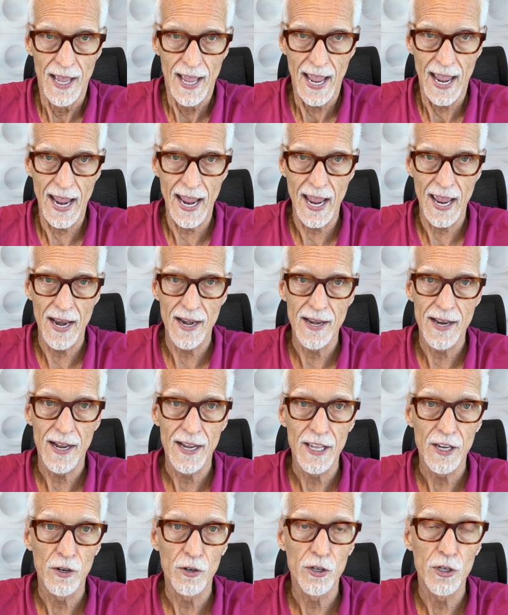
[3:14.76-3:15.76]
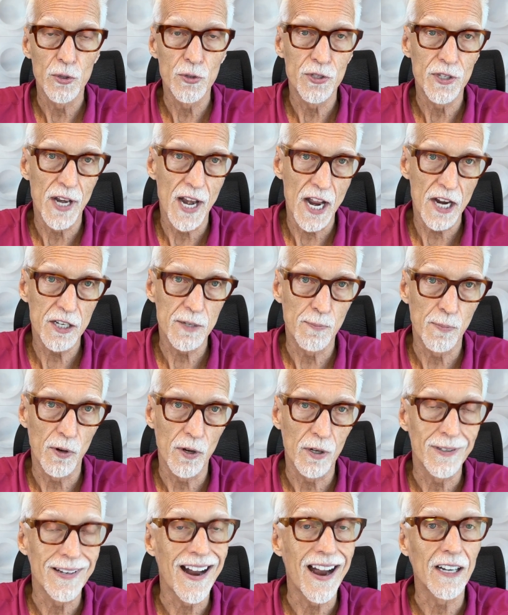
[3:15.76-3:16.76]
and I introduced an
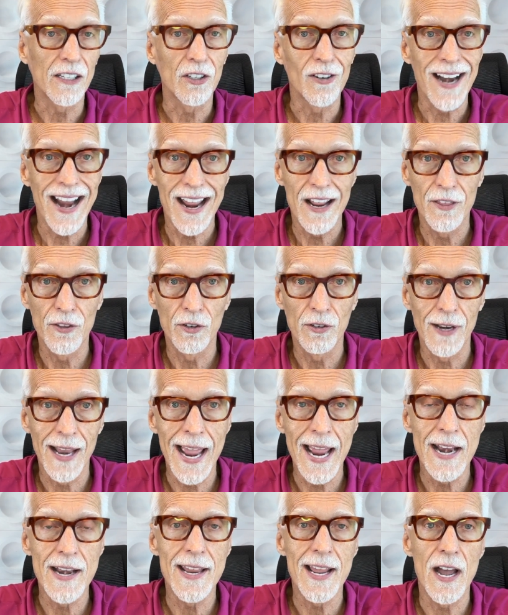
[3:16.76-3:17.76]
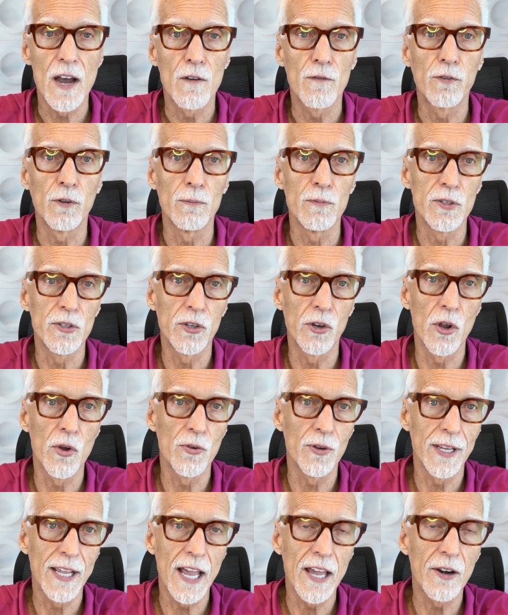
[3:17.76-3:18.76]
expert, Dr. Heather Landau from
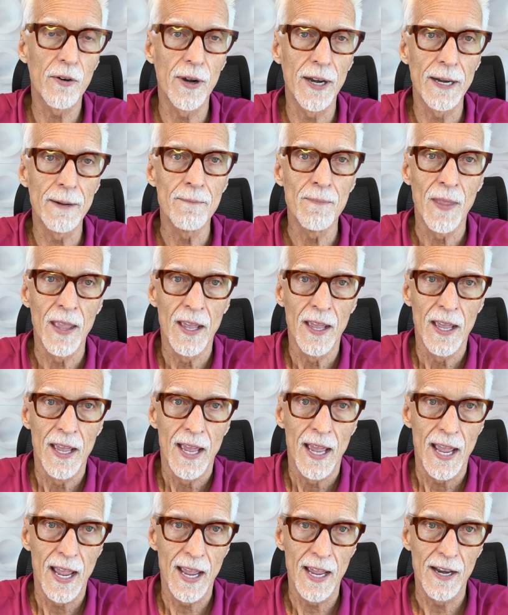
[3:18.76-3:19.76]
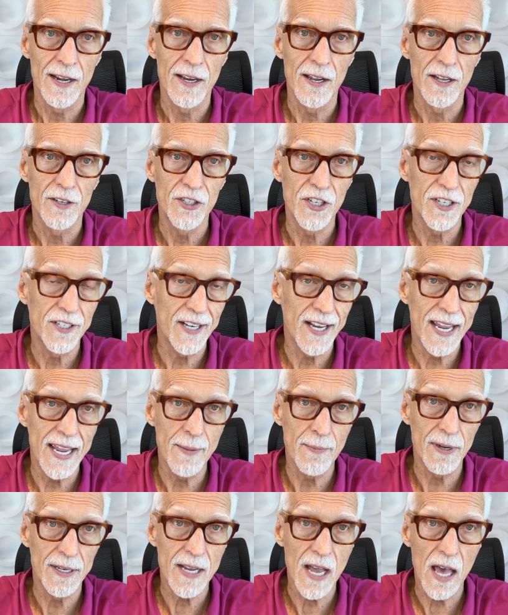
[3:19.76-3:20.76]
Sloan Kettering. And uh, she's a
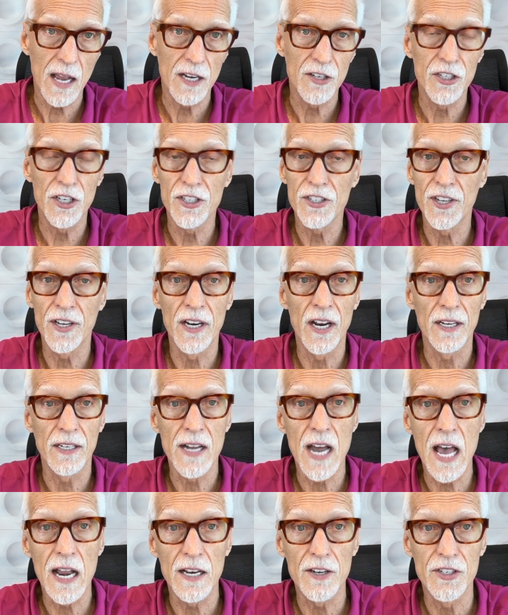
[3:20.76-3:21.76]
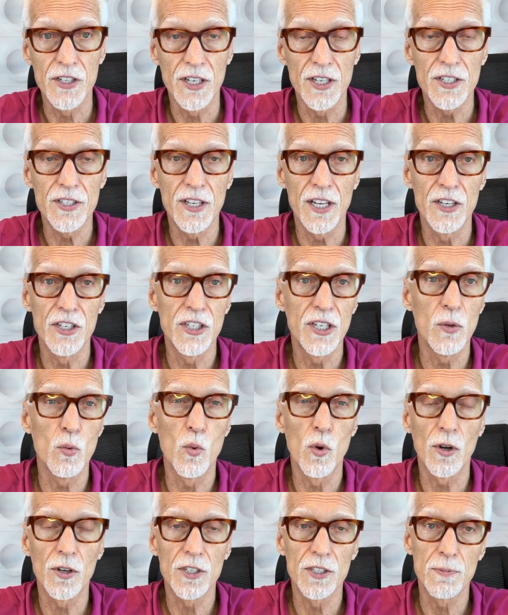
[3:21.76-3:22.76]
hematologist and oncologist, and she
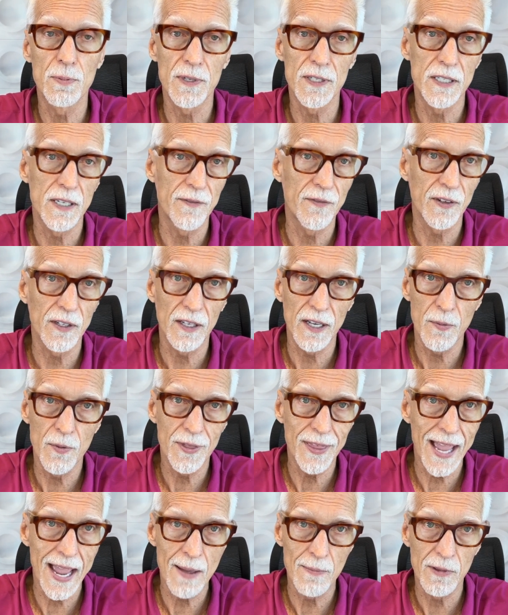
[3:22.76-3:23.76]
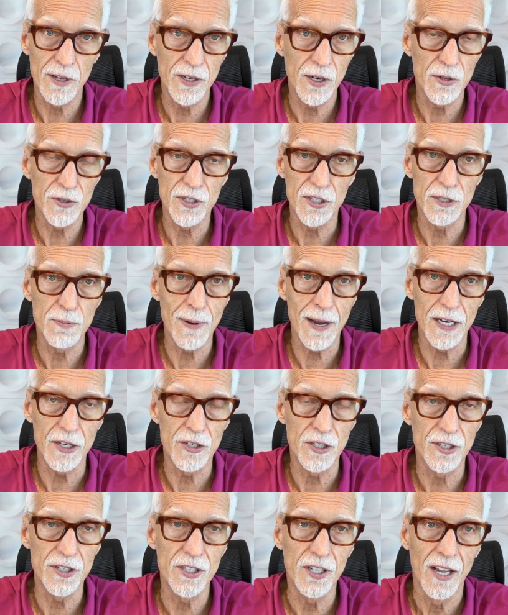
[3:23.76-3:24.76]
works specifically with amyloidosis
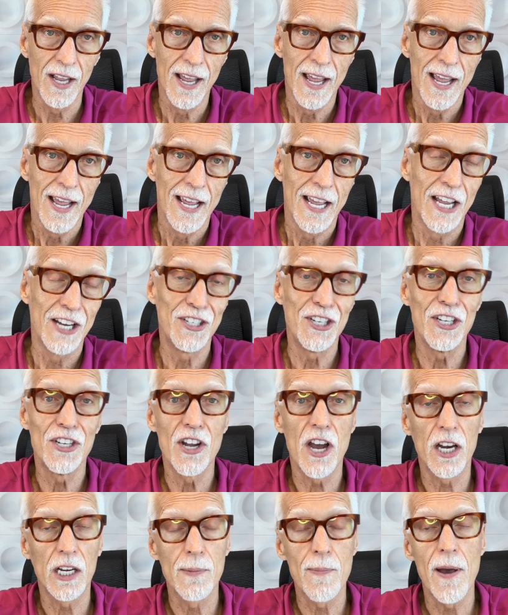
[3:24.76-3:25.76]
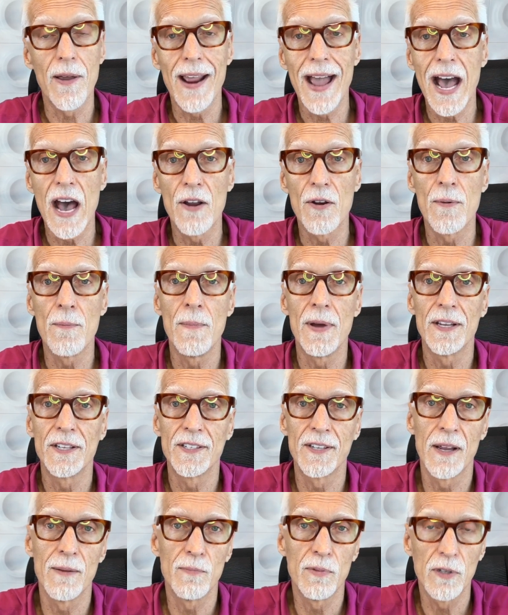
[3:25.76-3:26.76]
patients. And she talked about how to
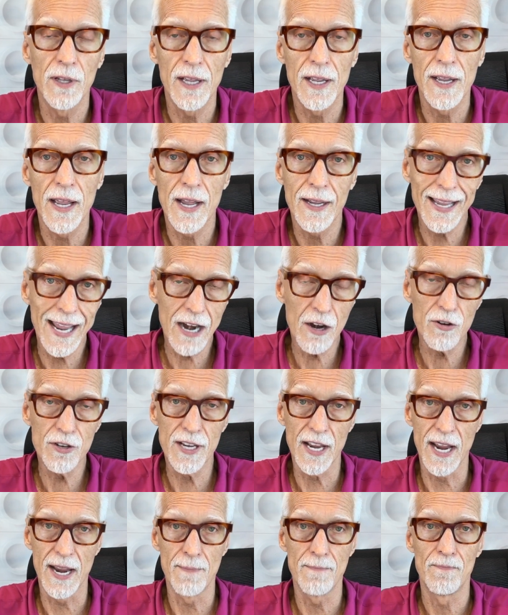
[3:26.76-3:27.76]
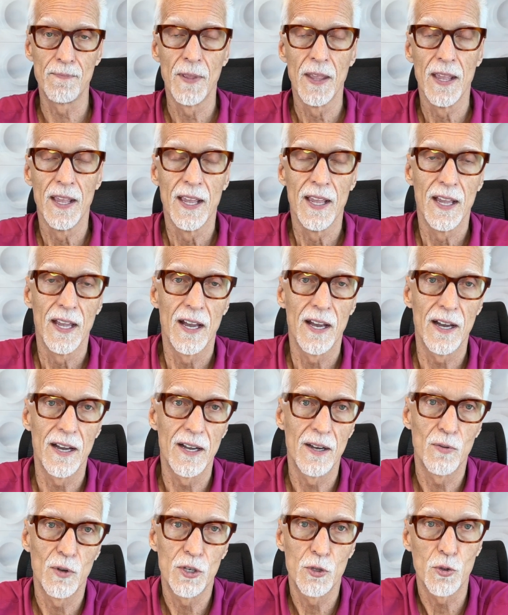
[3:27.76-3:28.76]
assemble a, a care team,
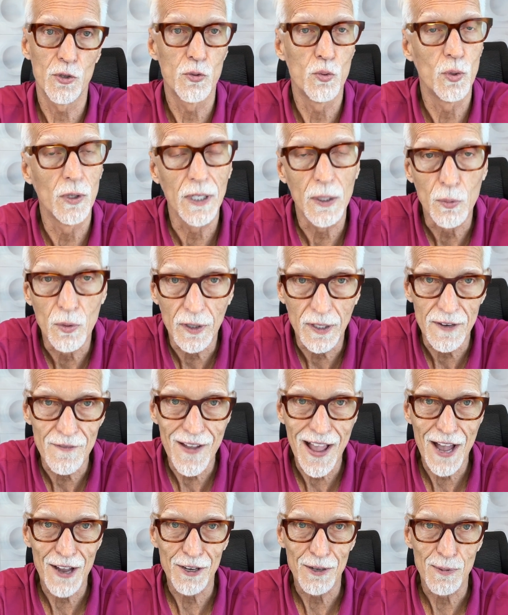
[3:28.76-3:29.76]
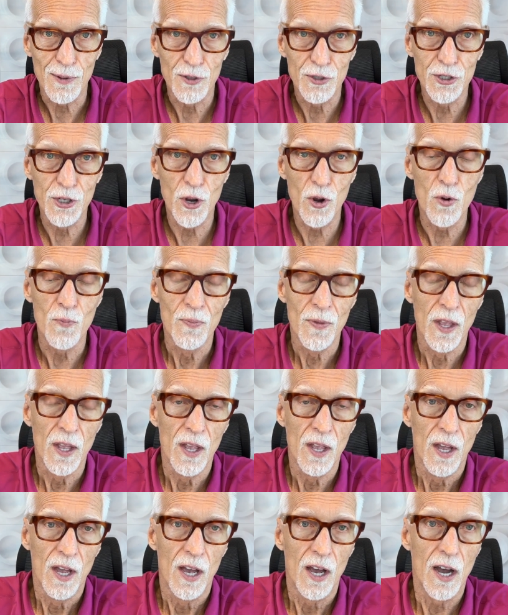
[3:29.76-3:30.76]
uh, which was really, really valuable. So
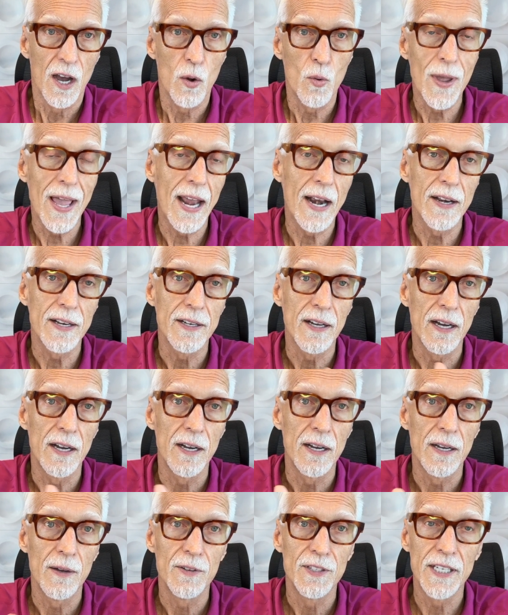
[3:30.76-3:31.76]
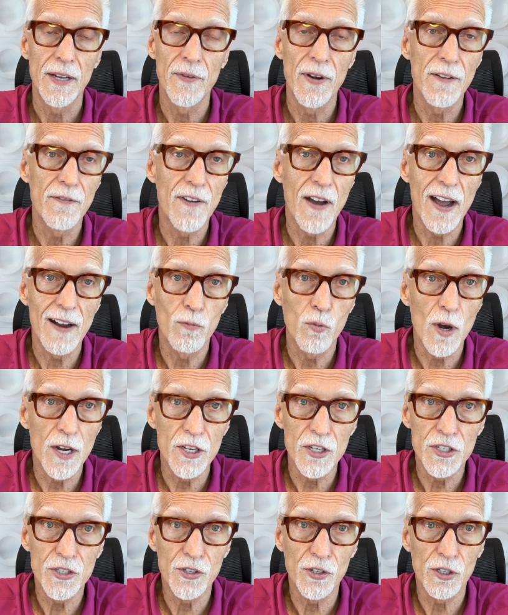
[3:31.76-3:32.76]
uh, we had uh, 75
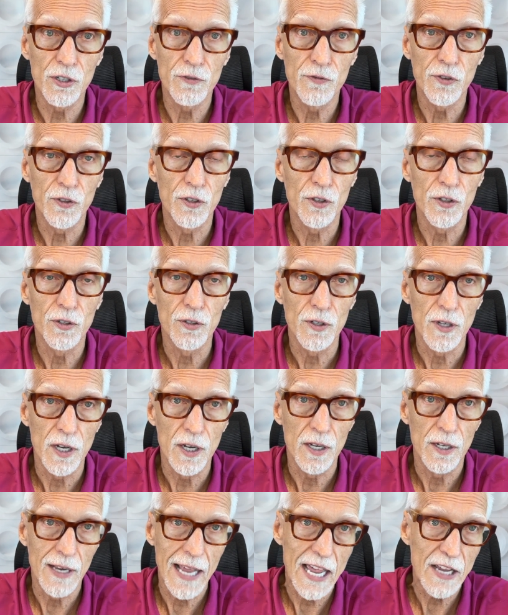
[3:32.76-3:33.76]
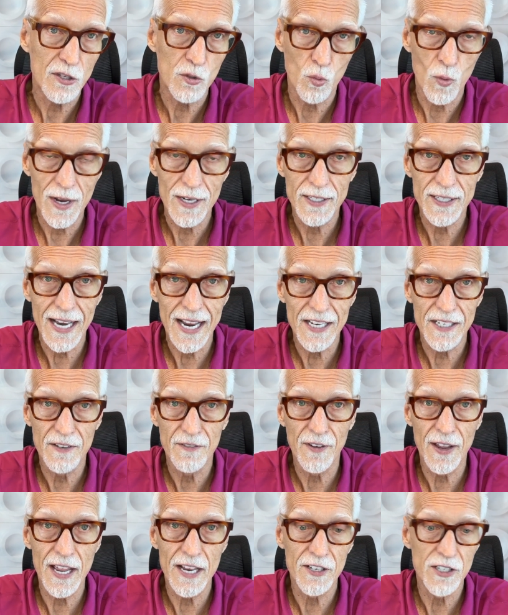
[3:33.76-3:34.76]
register for uh, last Wednesday's
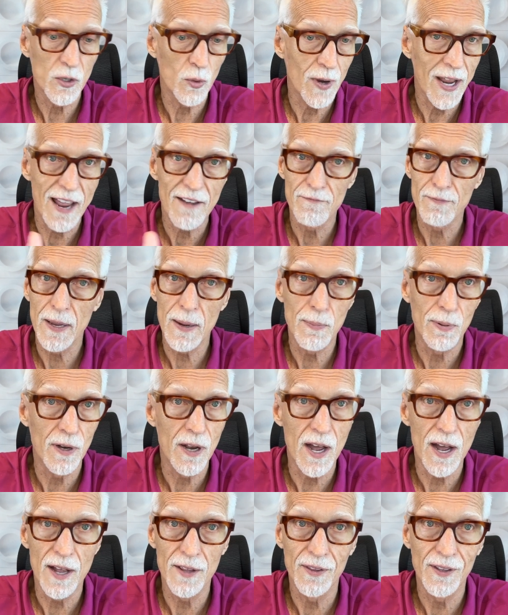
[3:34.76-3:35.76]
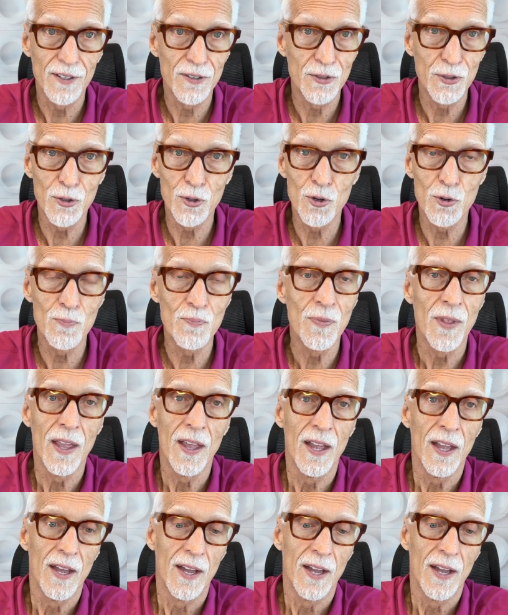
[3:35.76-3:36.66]
event, so we have people on the Zoom.